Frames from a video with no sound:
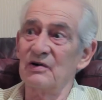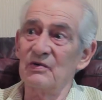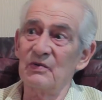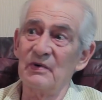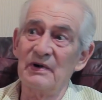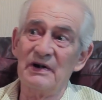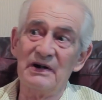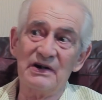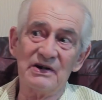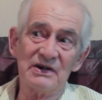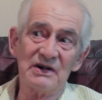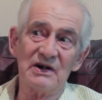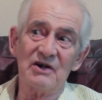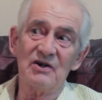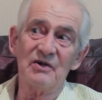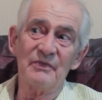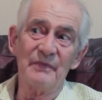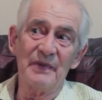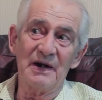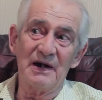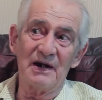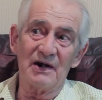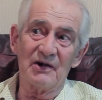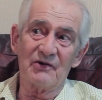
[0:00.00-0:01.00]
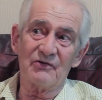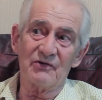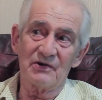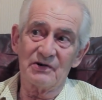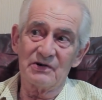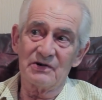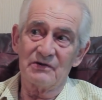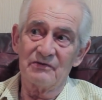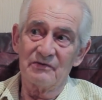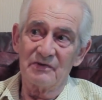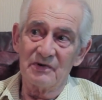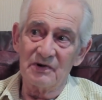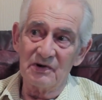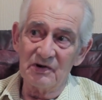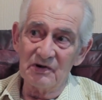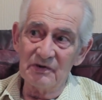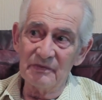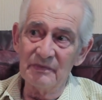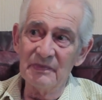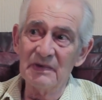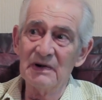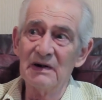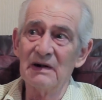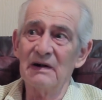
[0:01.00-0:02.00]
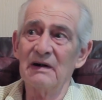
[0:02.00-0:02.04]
a 20-stone man across the room.